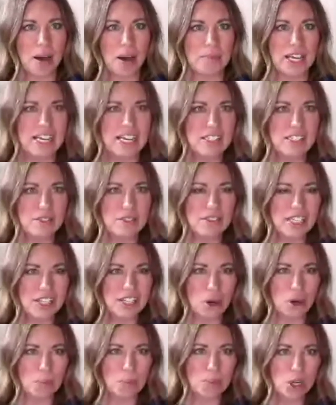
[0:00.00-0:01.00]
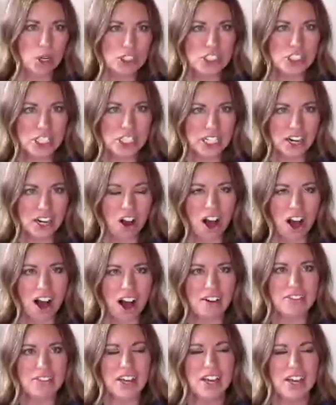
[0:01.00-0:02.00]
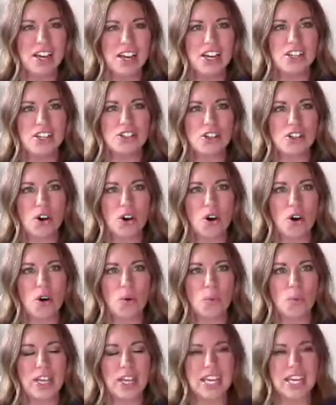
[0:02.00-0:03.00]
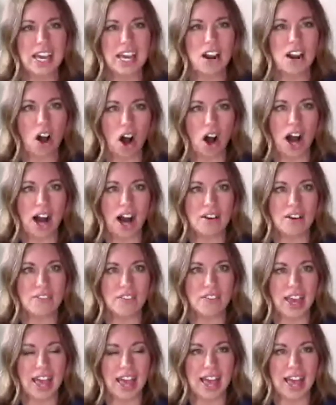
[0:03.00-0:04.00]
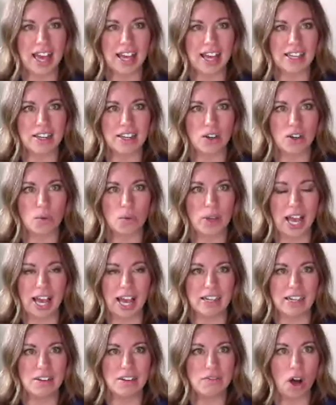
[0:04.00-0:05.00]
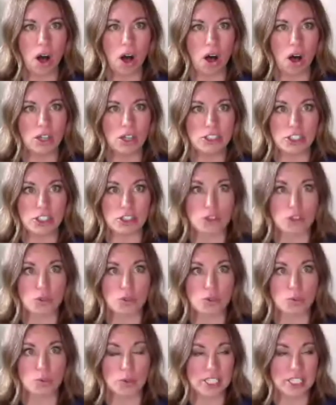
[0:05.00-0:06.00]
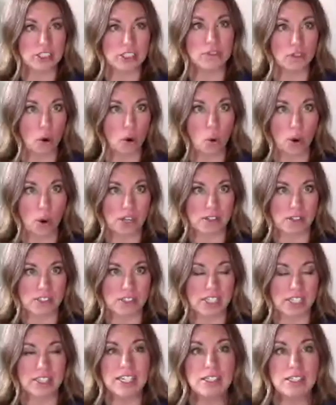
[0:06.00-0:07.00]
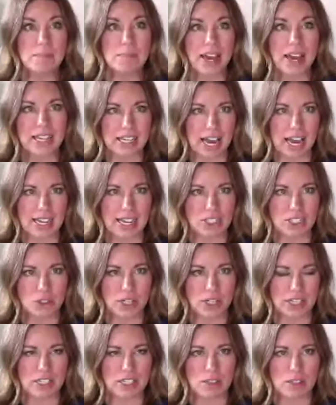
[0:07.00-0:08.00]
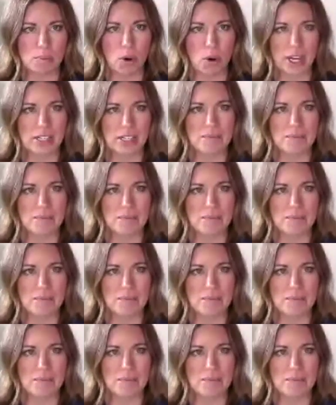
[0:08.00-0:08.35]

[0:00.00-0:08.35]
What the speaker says: He's, pushing it off. So we get off and we kind of all just reach for oils. At least Mike and I do at this point.